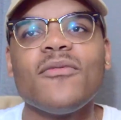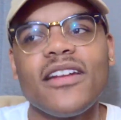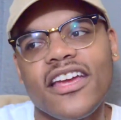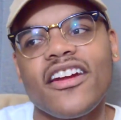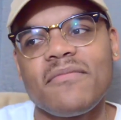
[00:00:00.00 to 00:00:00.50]

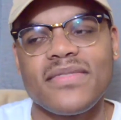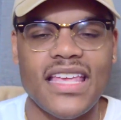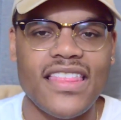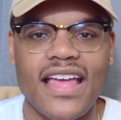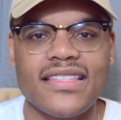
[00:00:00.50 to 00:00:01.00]
would hear him
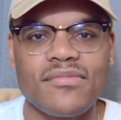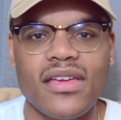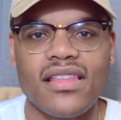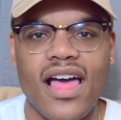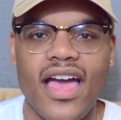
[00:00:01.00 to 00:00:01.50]
say that to
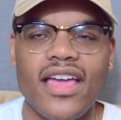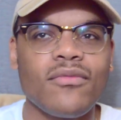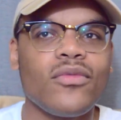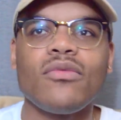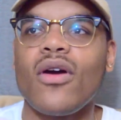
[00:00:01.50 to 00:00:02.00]
me a lot
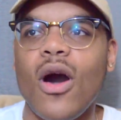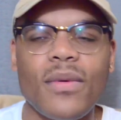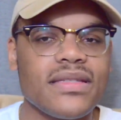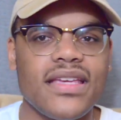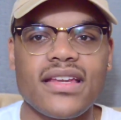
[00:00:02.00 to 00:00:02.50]
and we would
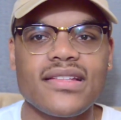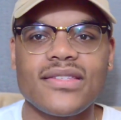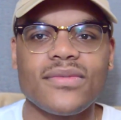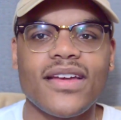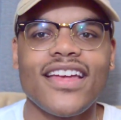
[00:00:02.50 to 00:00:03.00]
always get
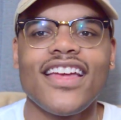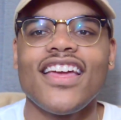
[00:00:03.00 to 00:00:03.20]
into it.